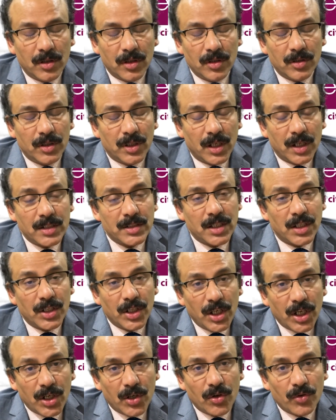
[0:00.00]
there is a
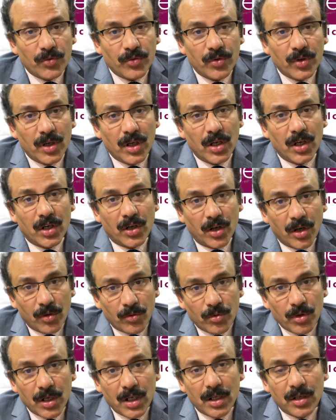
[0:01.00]
need of
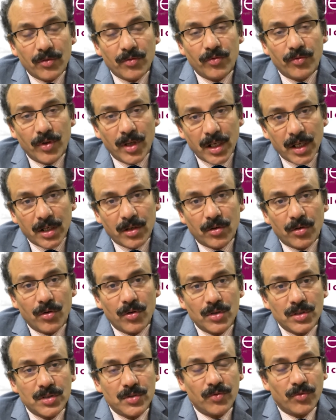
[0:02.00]
regular, very
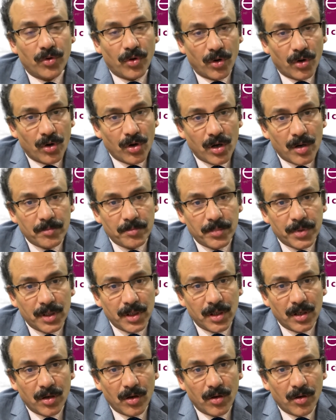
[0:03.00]
close follow-up
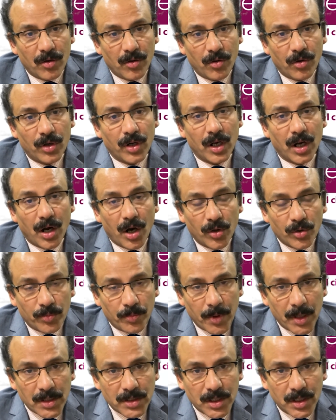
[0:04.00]
on
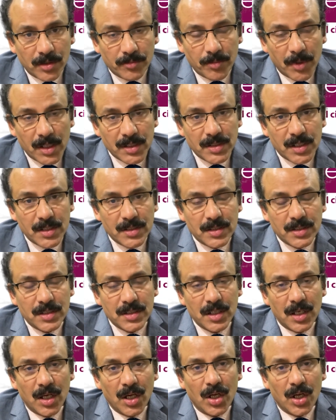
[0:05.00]
outpatient basis